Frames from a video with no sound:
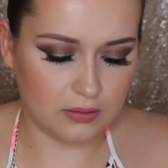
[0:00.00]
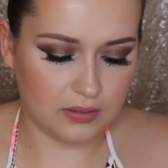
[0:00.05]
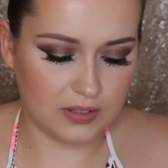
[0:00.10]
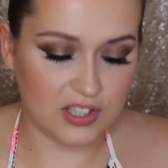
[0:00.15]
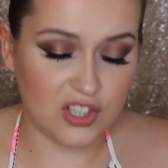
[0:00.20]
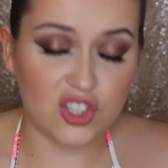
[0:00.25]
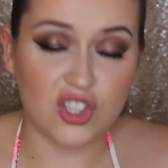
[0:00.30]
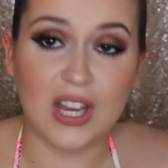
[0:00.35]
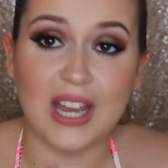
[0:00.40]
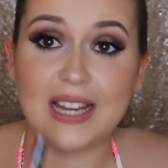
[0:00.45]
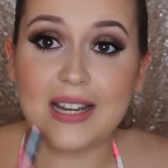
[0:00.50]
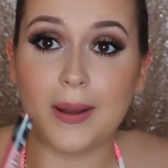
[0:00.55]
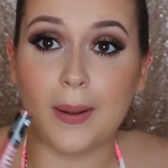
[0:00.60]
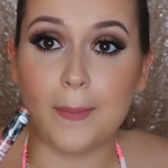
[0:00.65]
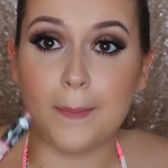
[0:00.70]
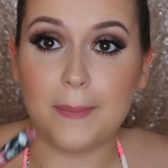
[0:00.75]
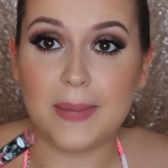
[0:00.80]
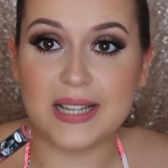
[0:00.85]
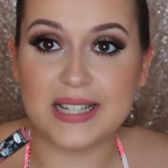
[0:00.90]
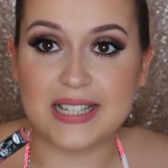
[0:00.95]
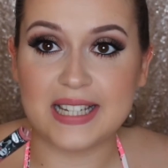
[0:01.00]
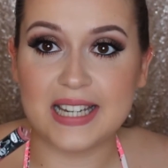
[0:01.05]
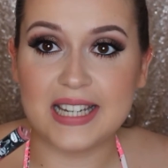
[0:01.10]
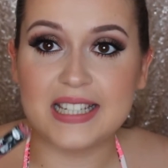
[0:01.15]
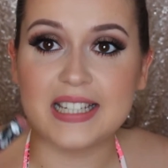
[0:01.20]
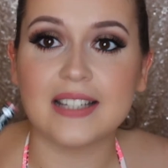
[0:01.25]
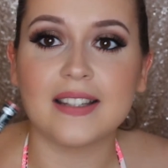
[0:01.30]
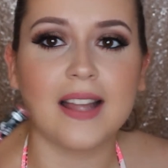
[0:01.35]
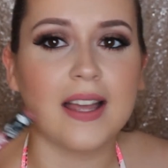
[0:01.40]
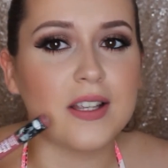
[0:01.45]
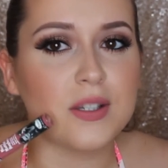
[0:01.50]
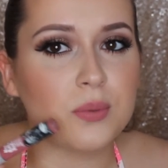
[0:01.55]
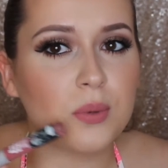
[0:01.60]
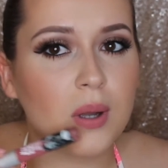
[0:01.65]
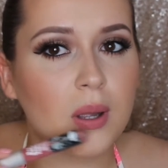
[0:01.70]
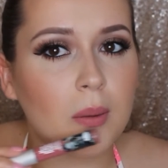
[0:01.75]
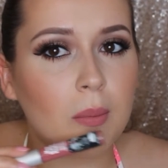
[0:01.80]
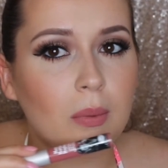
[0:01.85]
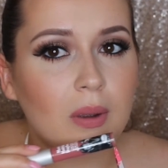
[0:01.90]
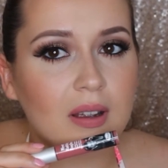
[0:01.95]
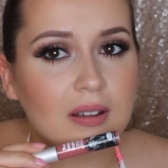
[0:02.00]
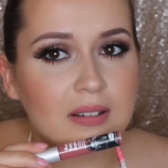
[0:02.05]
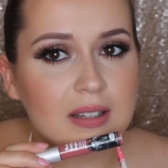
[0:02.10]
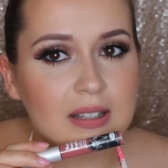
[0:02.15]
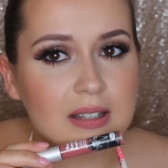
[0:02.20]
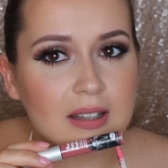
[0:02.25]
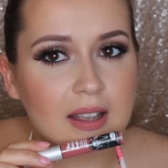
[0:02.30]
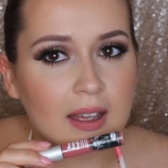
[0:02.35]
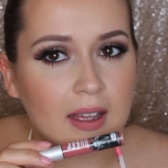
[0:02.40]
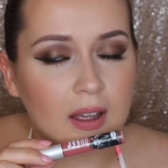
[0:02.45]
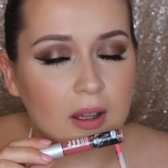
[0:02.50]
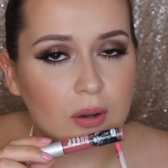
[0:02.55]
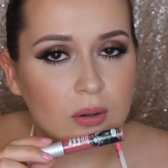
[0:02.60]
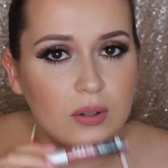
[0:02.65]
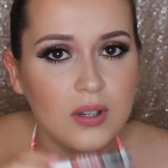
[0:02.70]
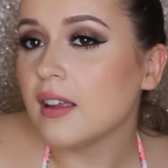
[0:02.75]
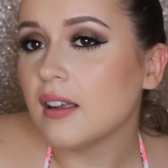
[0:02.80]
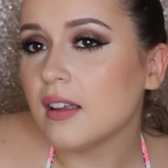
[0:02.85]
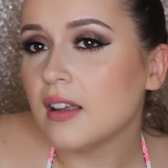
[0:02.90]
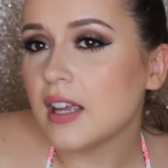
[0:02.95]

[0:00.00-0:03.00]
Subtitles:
the shade Committed, and that is what I'm wearing now.